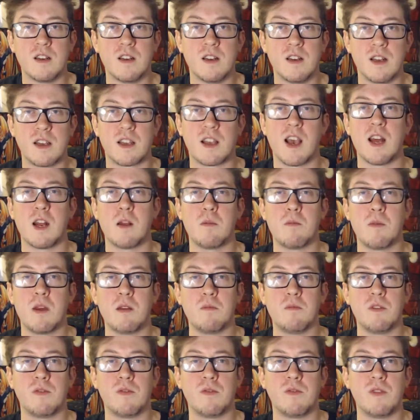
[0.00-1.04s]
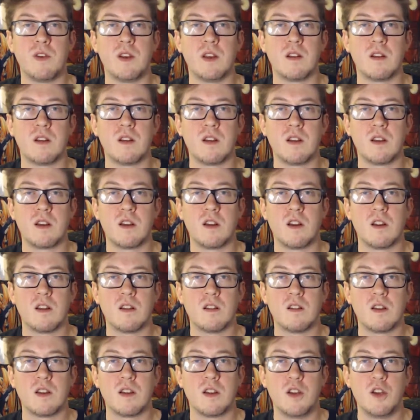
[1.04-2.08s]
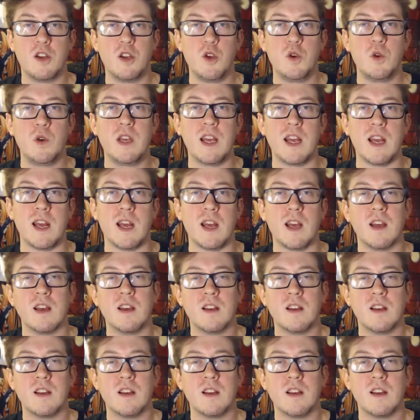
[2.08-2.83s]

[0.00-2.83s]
It kind of made me feel a little oogie.